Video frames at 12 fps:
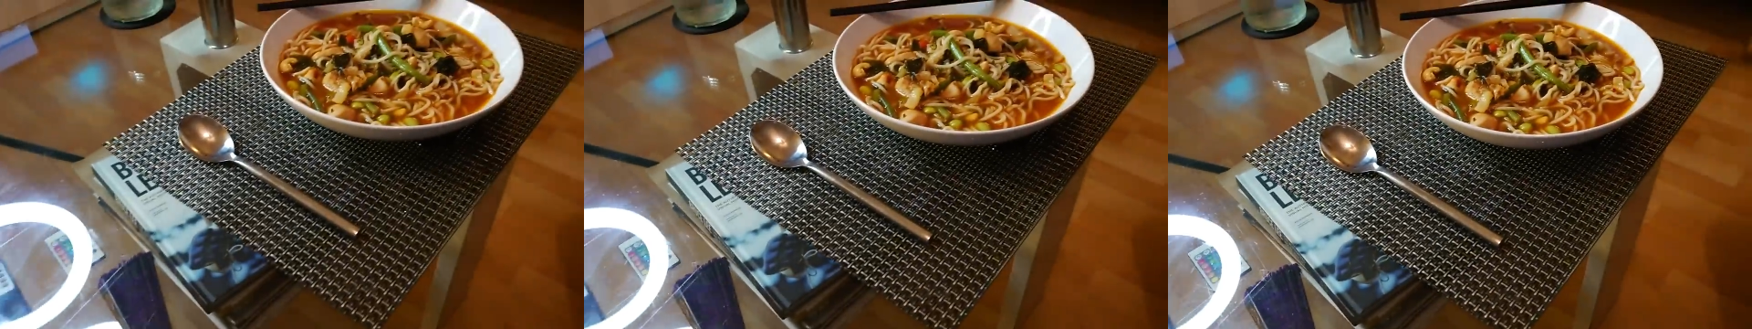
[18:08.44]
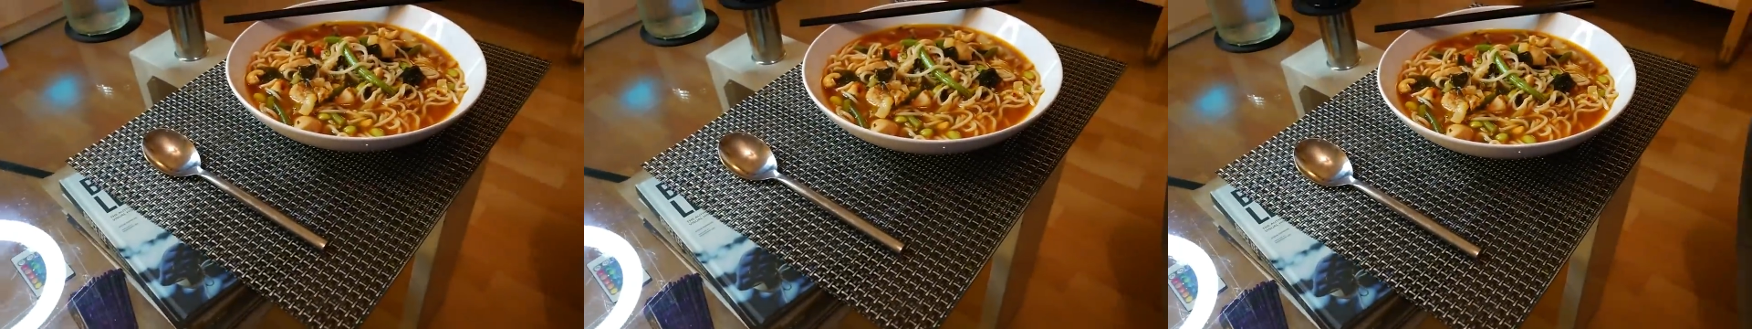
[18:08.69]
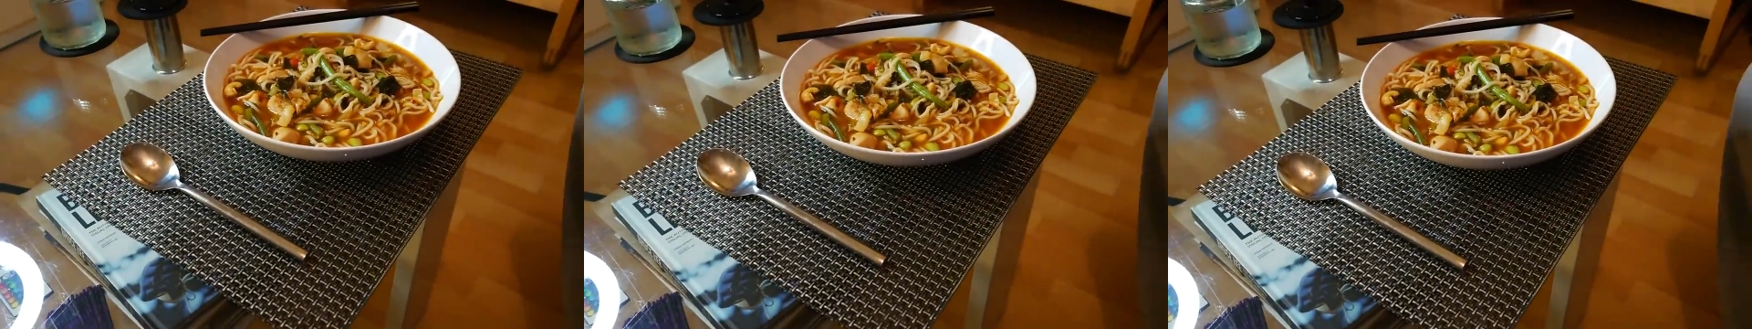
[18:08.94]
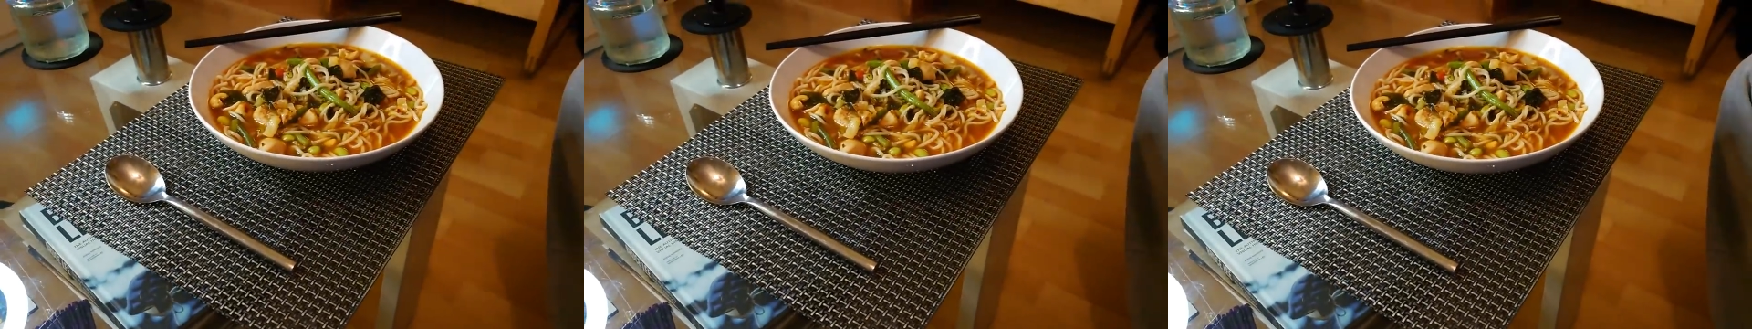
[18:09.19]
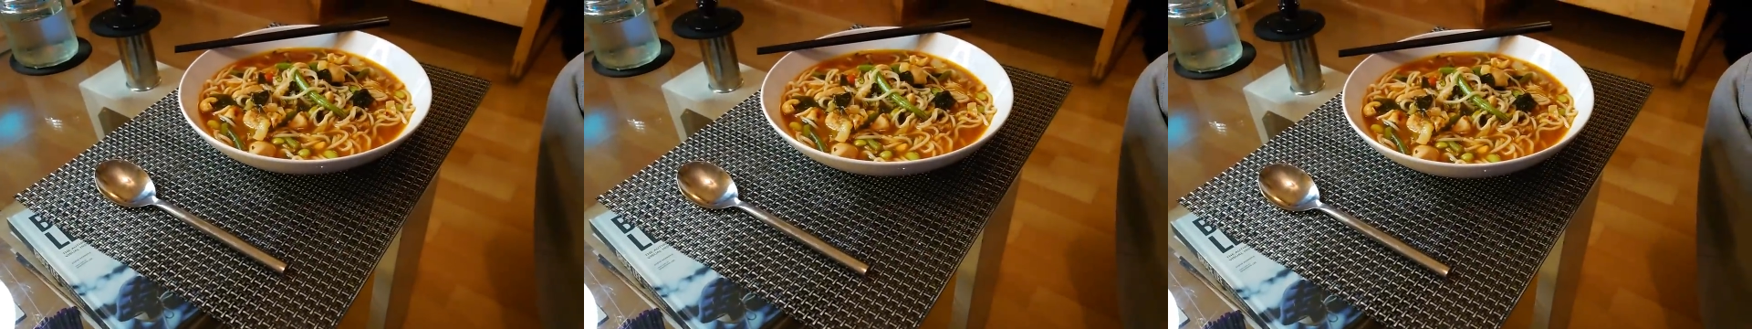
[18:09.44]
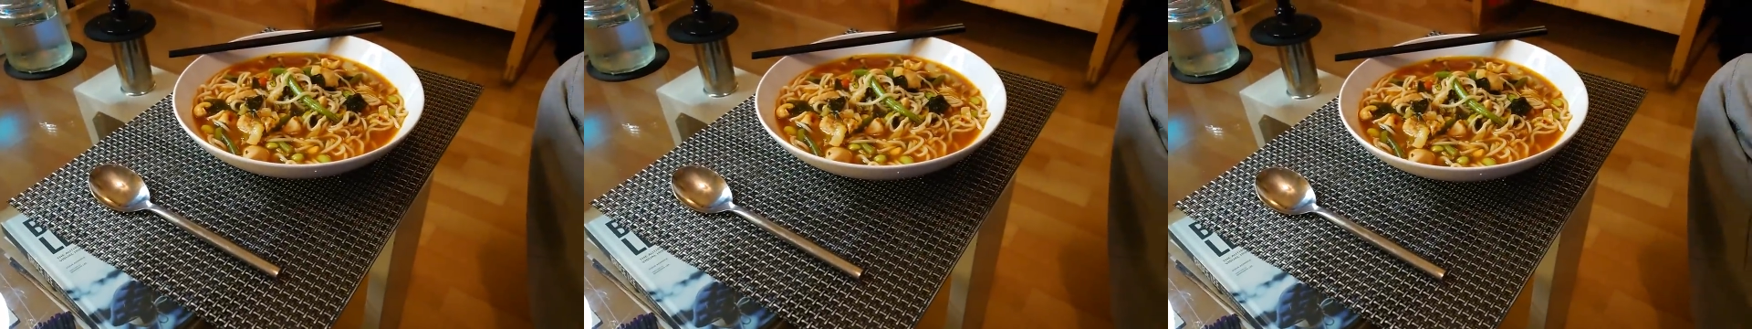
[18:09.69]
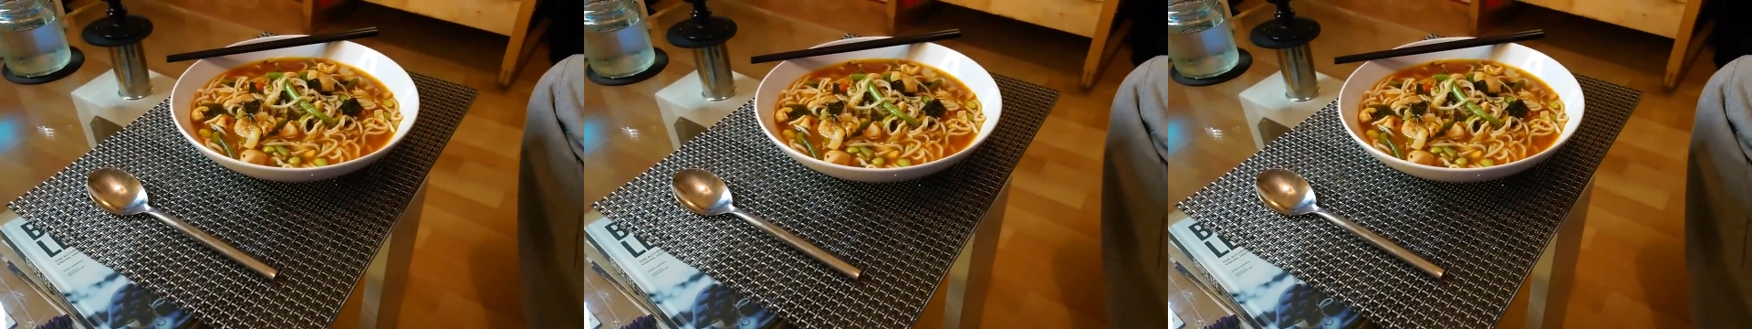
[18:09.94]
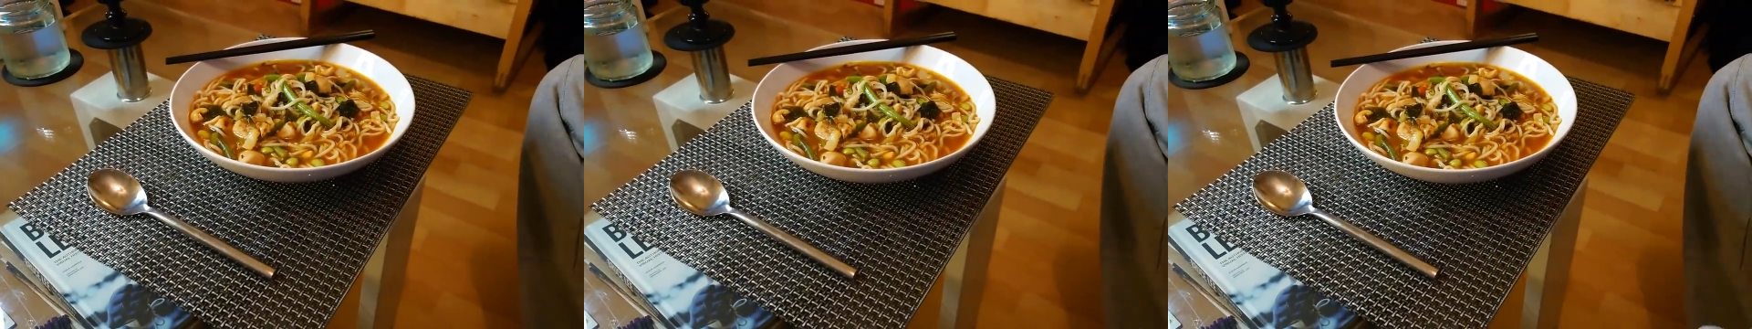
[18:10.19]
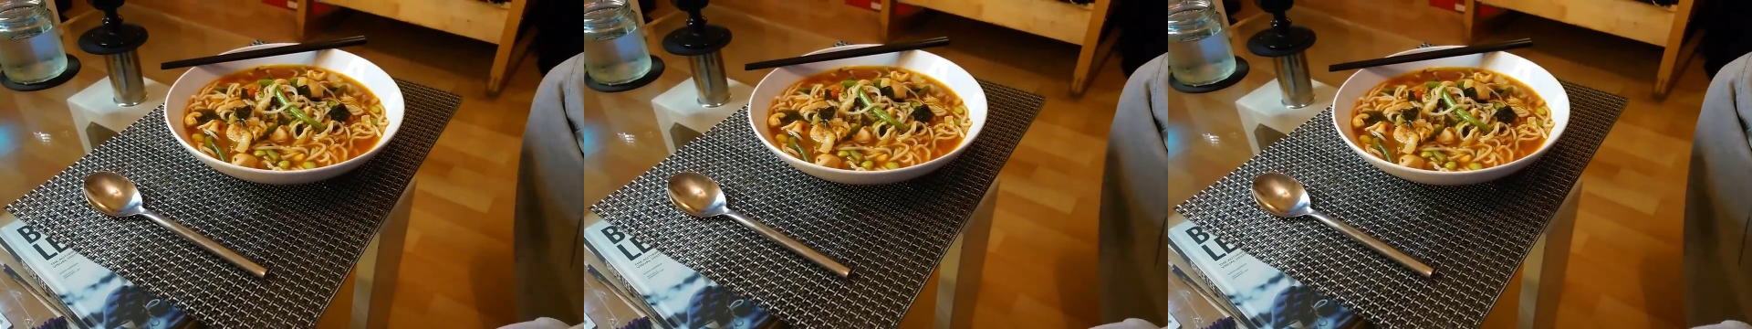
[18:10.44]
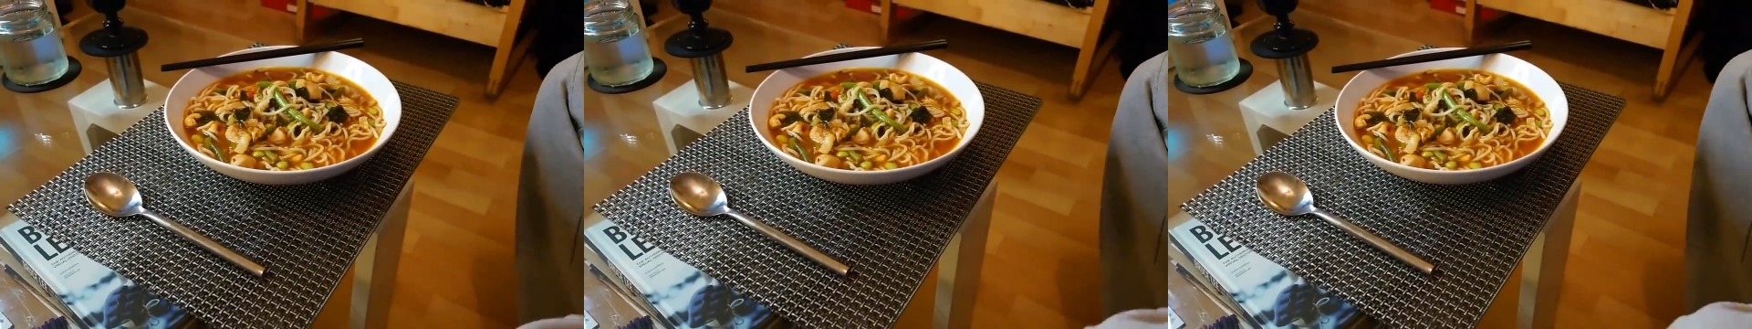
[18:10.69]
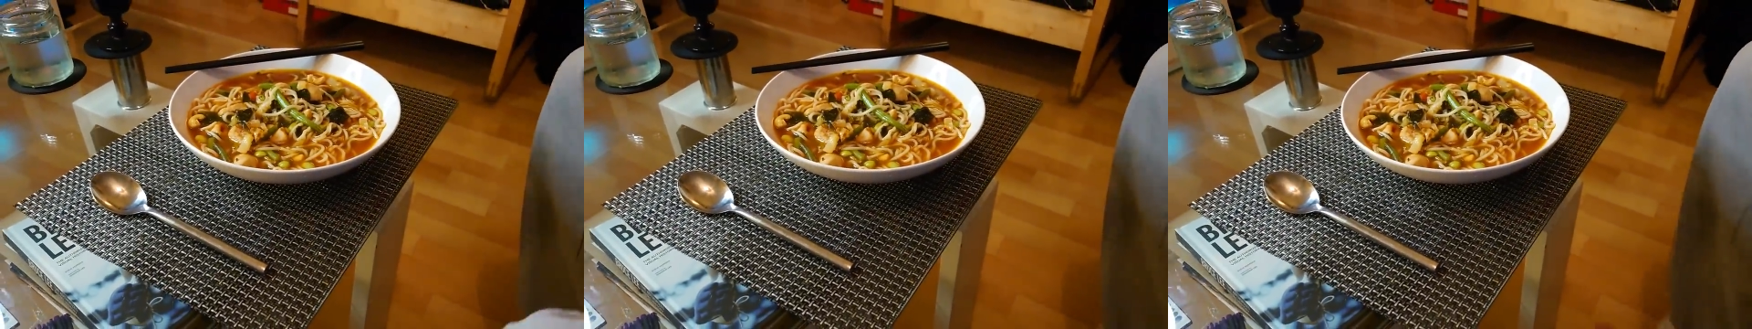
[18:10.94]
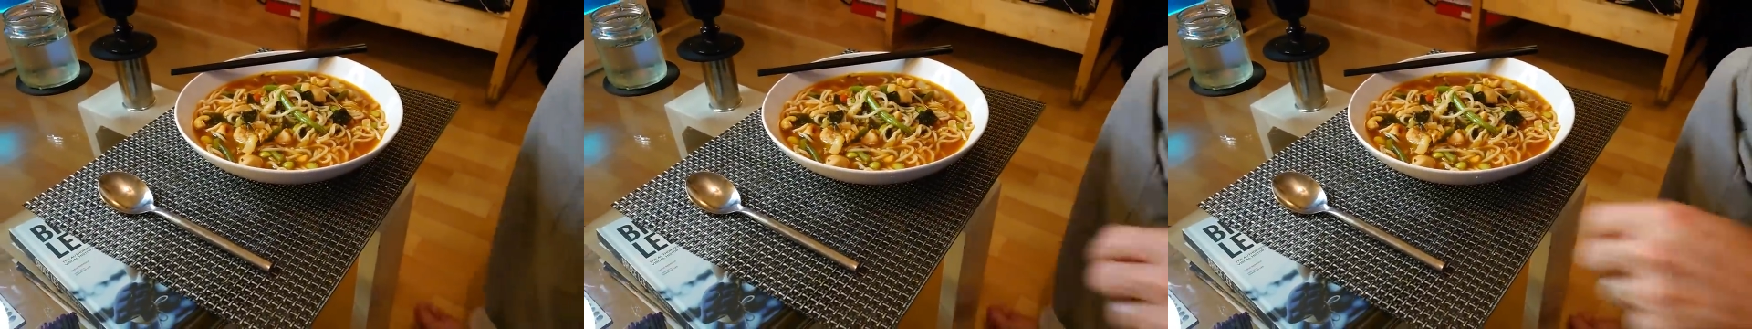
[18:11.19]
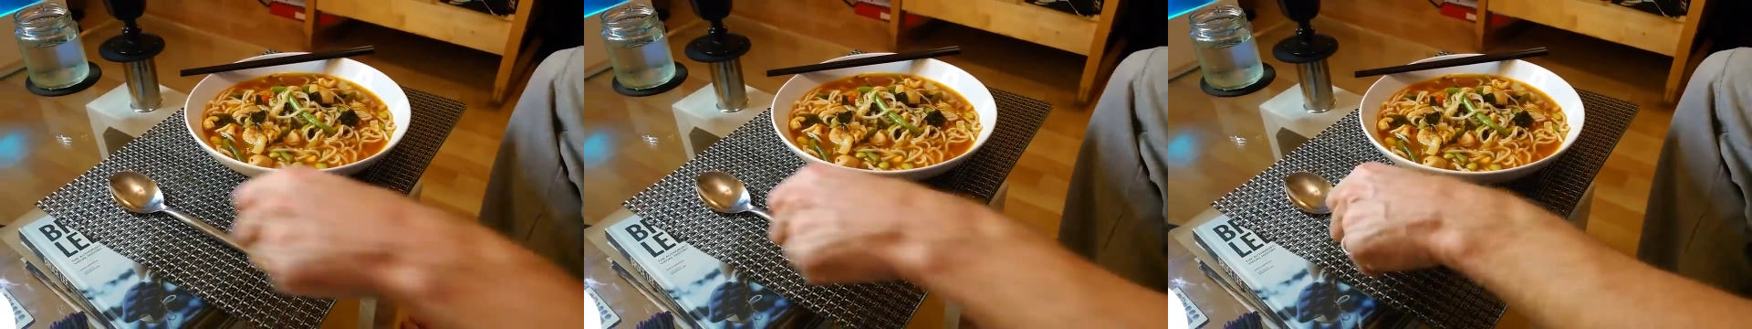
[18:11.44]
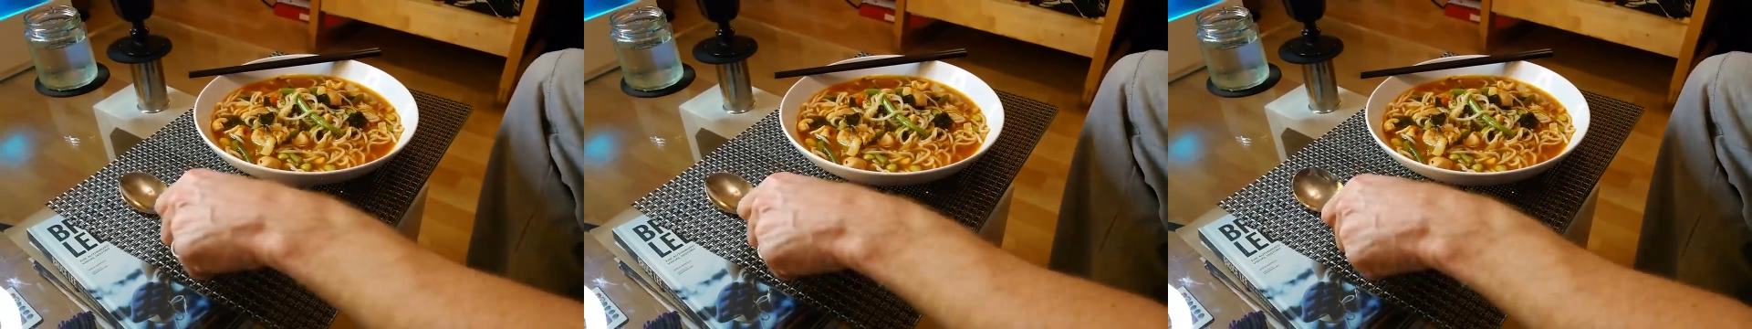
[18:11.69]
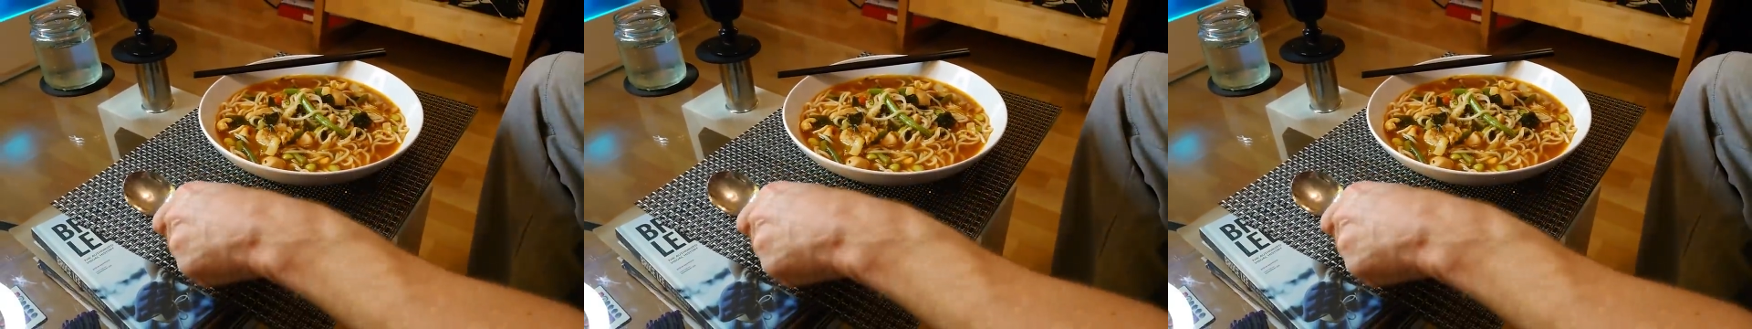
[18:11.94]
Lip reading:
[unreadable: no face in view]